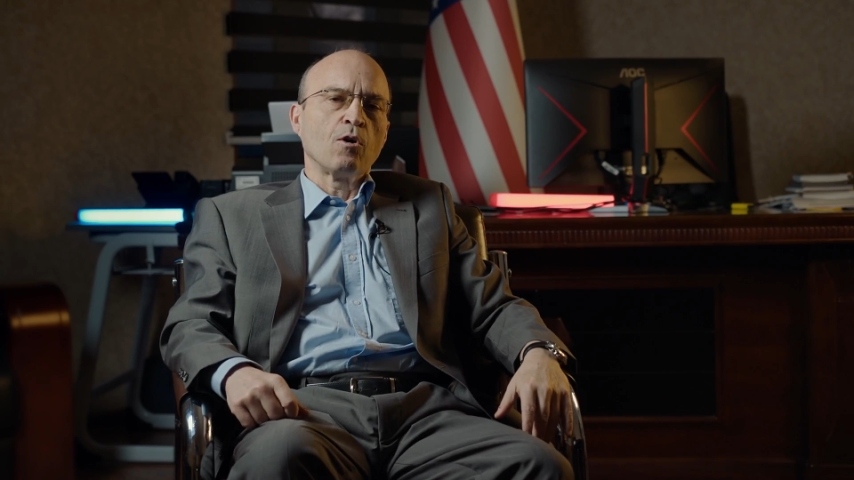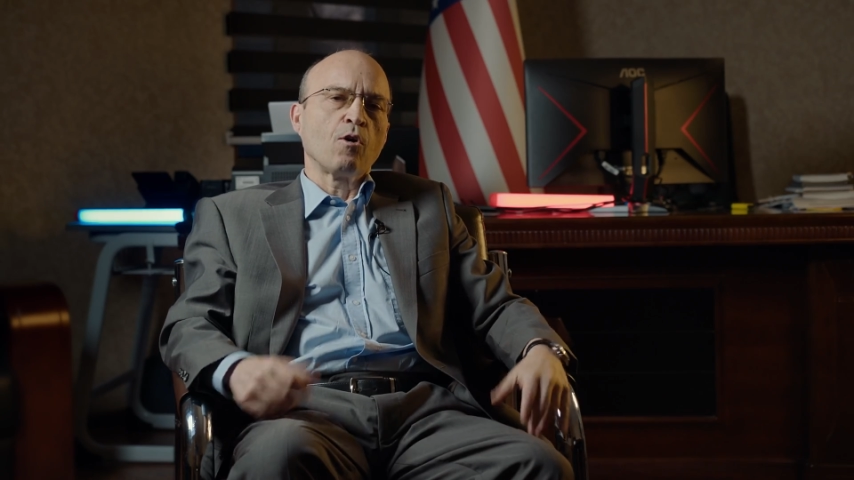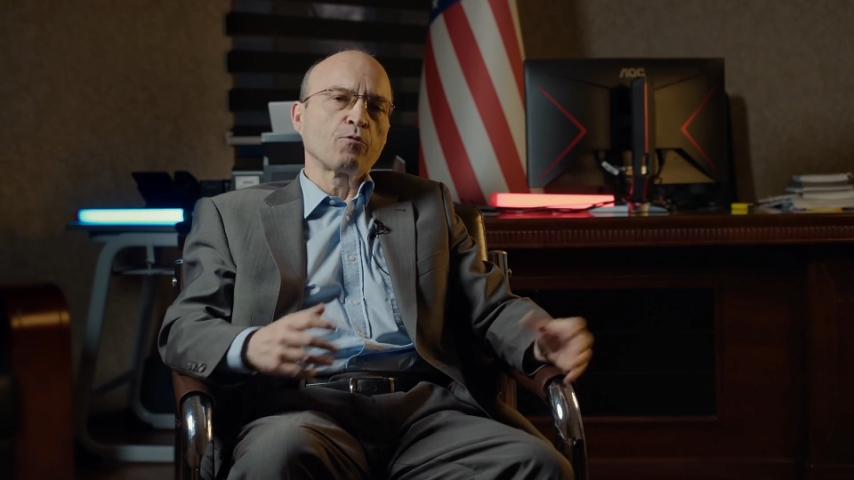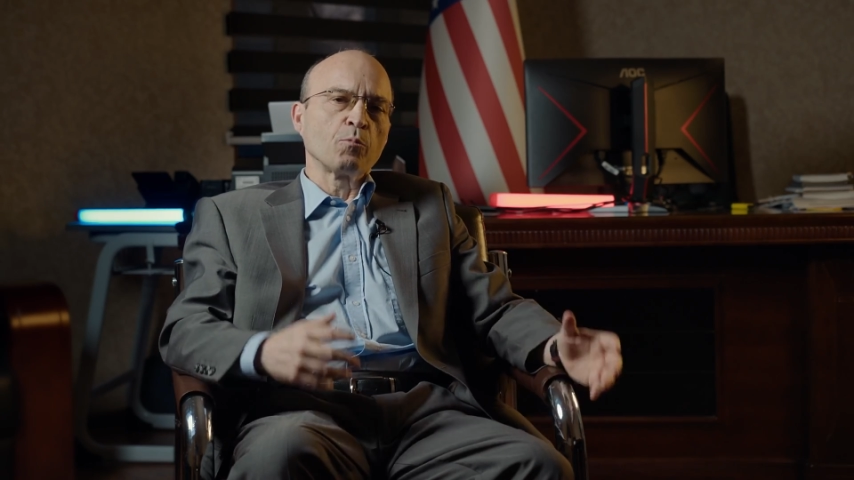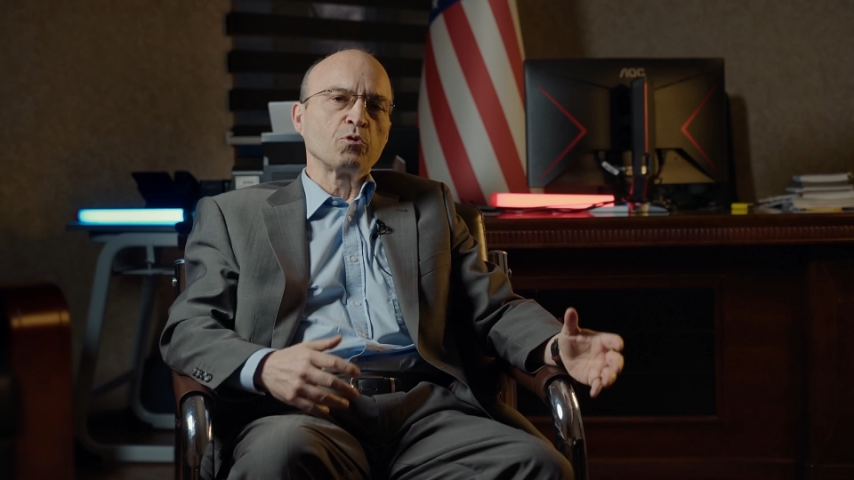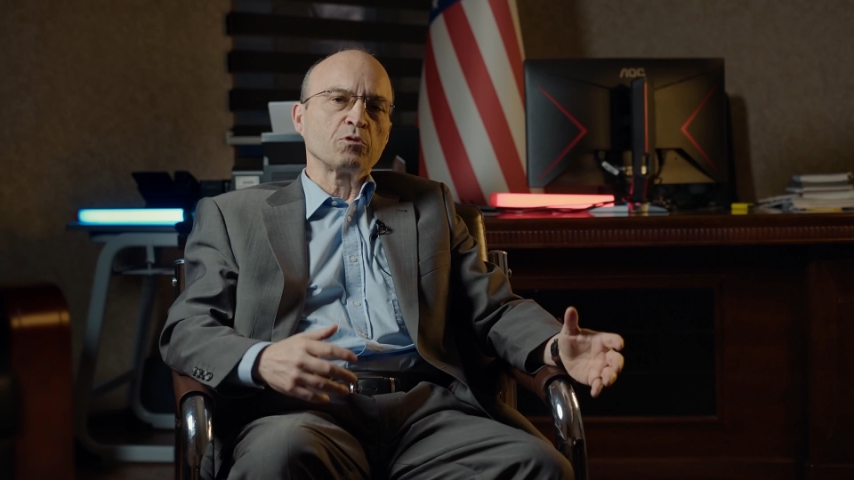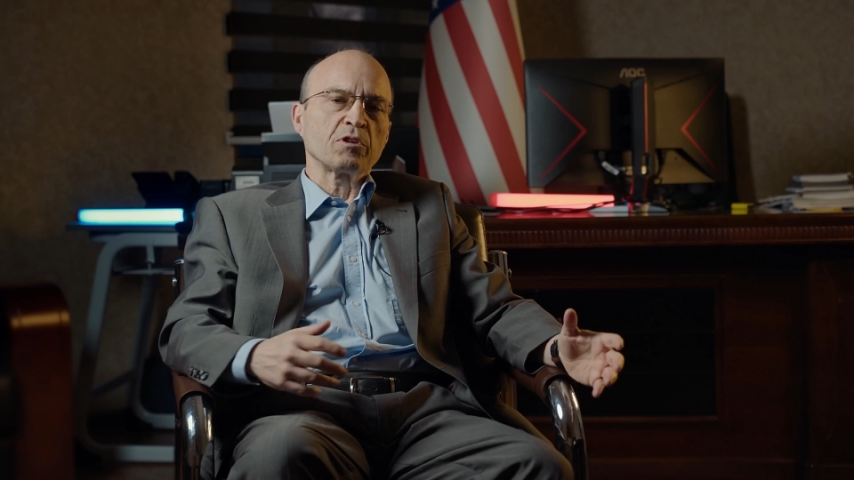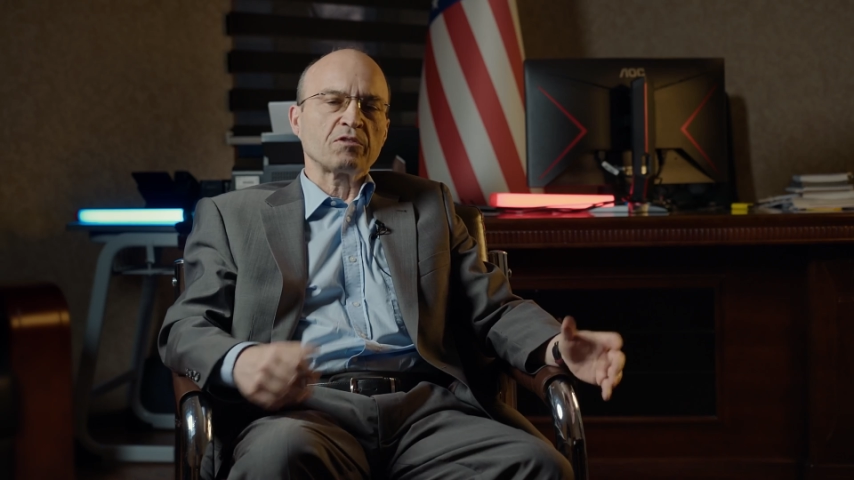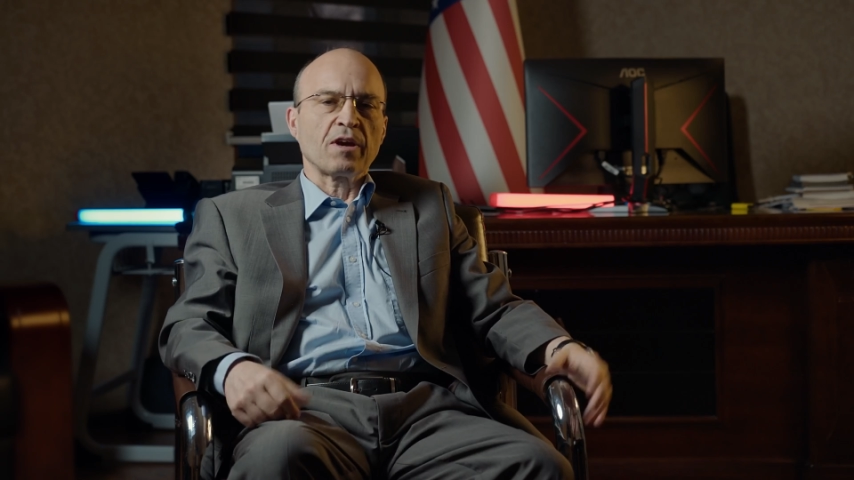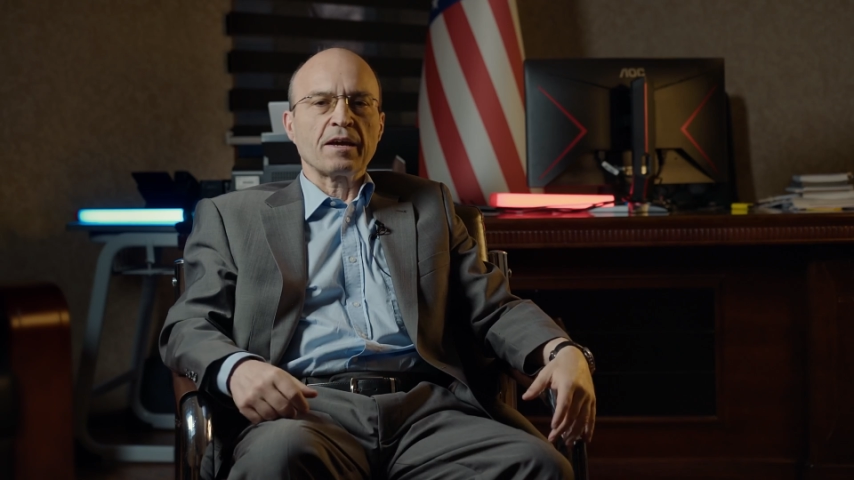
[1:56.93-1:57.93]
of
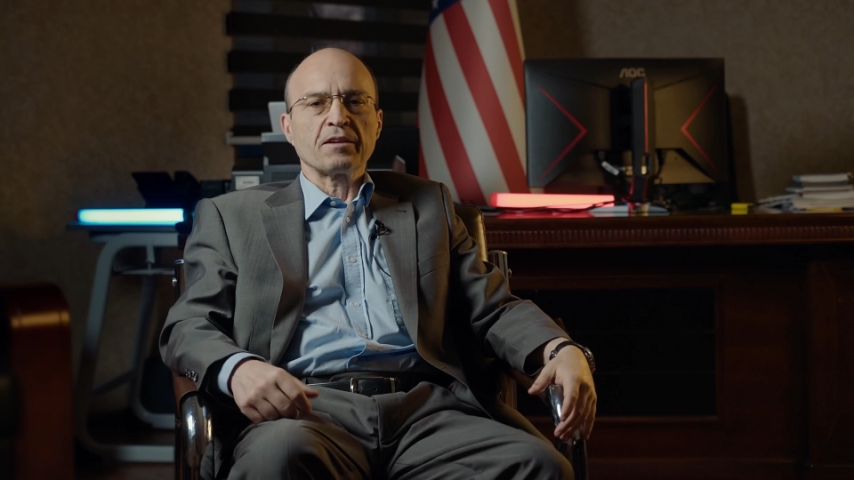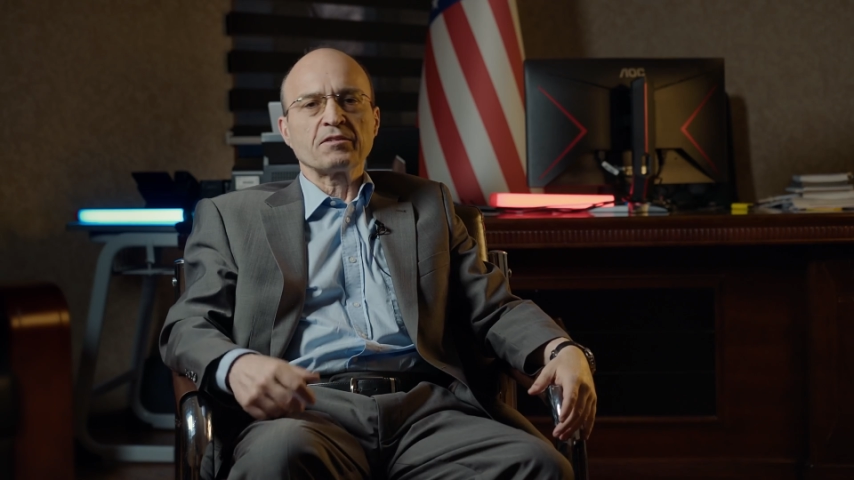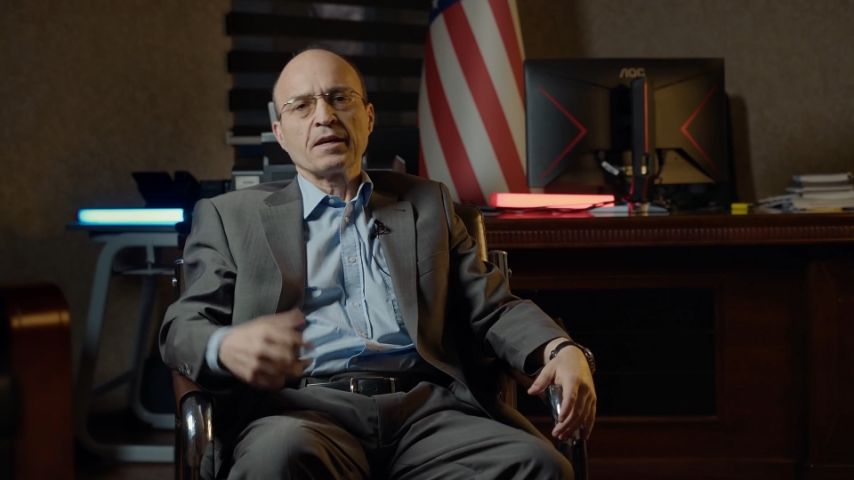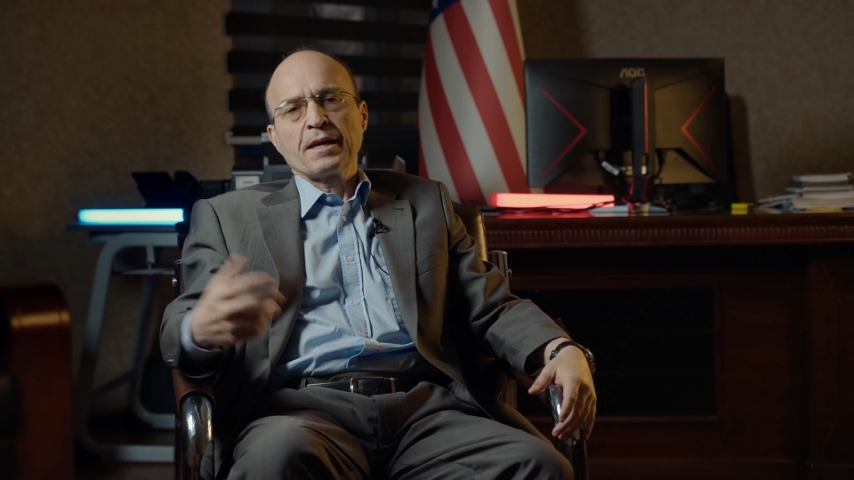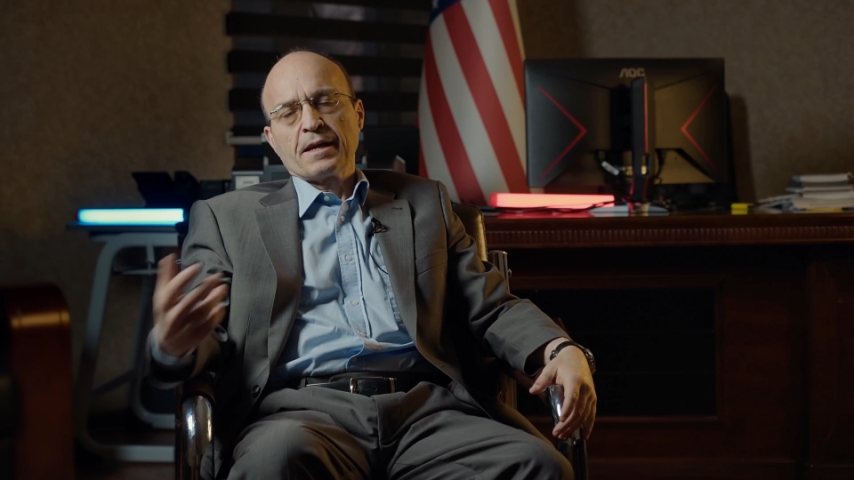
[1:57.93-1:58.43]
computer science